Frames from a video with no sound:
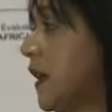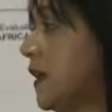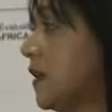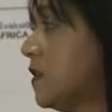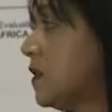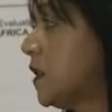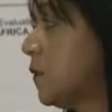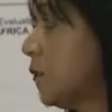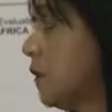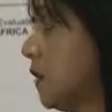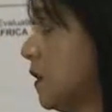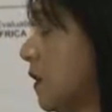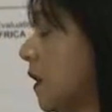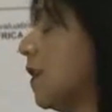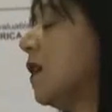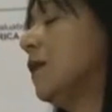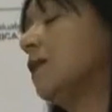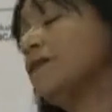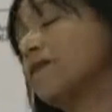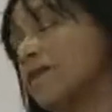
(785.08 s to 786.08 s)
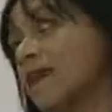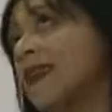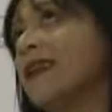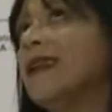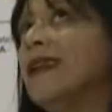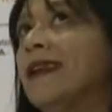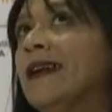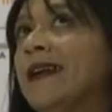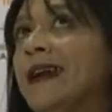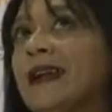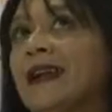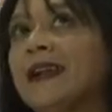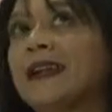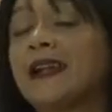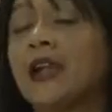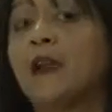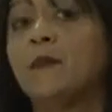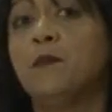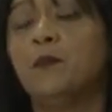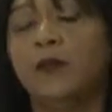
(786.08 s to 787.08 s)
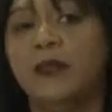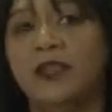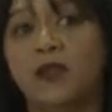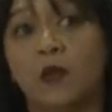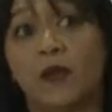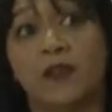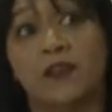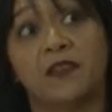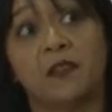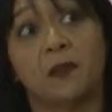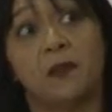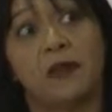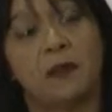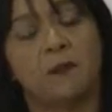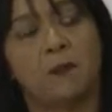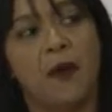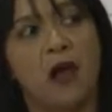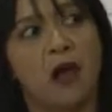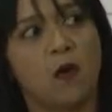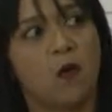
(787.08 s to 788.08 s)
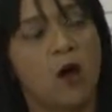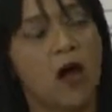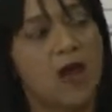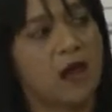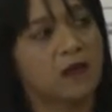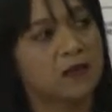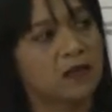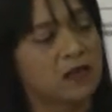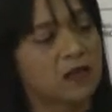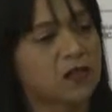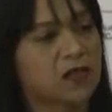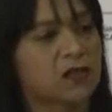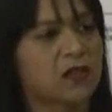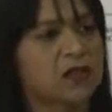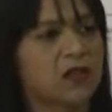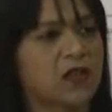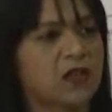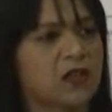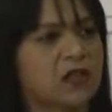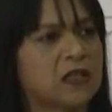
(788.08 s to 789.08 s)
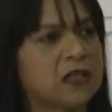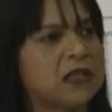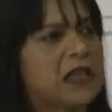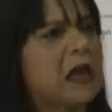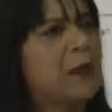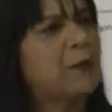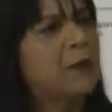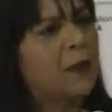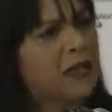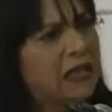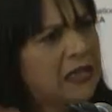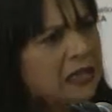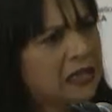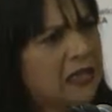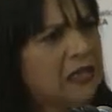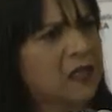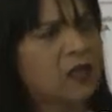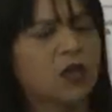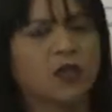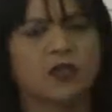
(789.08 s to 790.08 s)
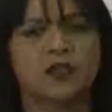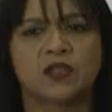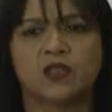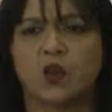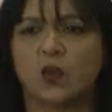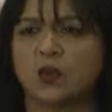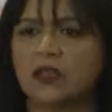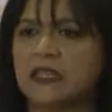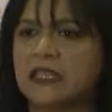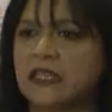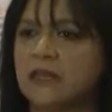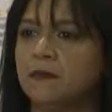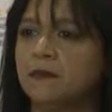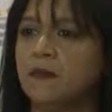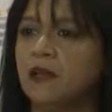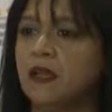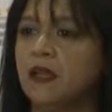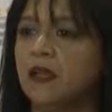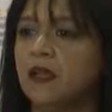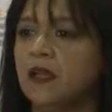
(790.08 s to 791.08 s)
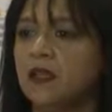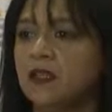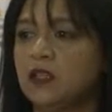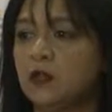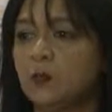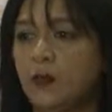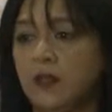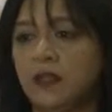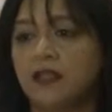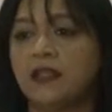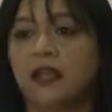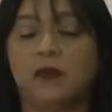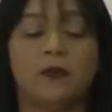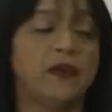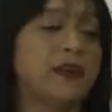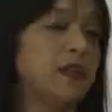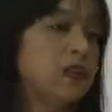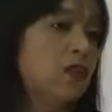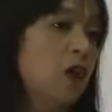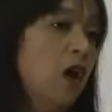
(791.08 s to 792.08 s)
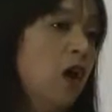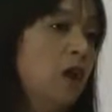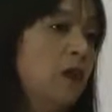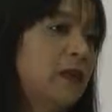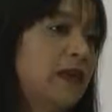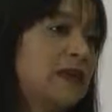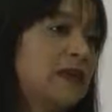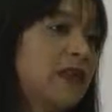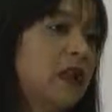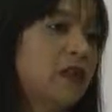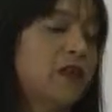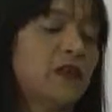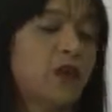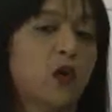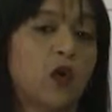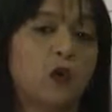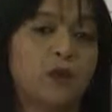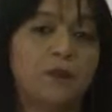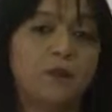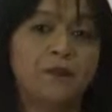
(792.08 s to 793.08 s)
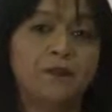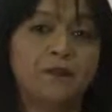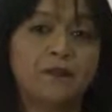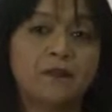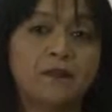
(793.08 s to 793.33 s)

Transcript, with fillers: a triple, uh, a company, one of the big powerhouses, construction company, in a consortium to build our new home at Salvokop.